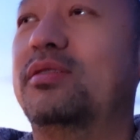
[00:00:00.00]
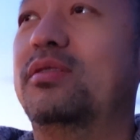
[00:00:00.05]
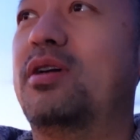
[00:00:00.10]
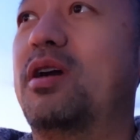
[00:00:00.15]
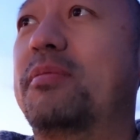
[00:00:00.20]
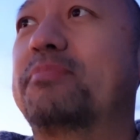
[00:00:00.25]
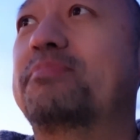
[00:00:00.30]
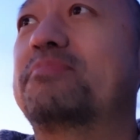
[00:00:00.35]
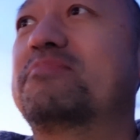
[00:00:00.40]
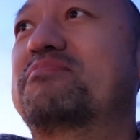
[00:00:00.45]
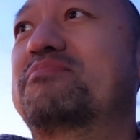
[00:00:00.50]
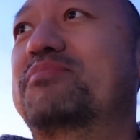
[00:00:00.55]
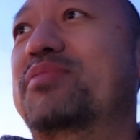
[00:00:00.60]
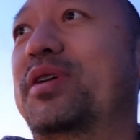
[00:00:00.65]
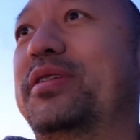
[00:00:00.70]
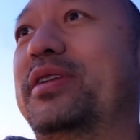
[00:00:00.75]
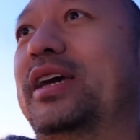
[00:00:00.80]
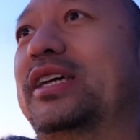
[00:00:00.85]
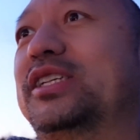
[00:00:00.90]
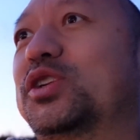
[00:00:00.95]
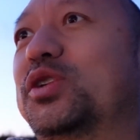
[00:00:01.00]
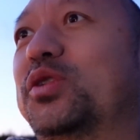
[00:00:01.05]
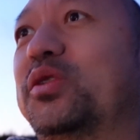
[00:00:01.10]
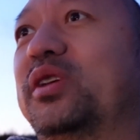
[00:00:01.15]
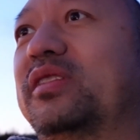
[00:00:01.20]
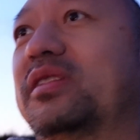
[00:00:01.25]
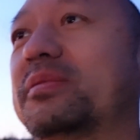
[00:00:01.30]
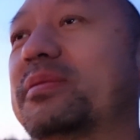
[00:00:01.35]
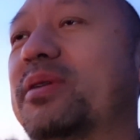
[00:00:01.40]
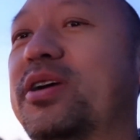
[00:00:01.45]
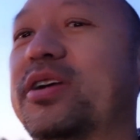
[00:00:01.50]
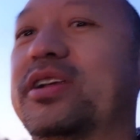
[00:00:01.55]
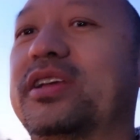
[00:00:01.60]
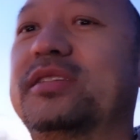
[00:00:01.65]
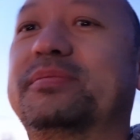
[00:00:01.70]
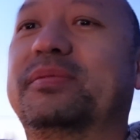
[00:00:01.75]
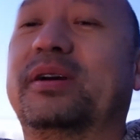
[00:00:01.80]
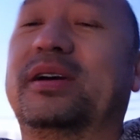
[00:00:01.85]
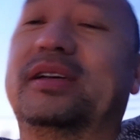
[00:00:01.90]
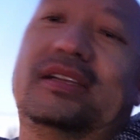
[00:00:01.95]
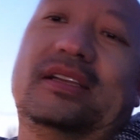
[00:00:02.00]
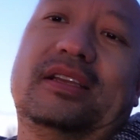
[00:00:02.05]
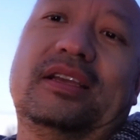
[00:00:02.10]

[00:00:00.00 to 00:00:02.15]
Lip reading: I'll probably not show any of the parties, but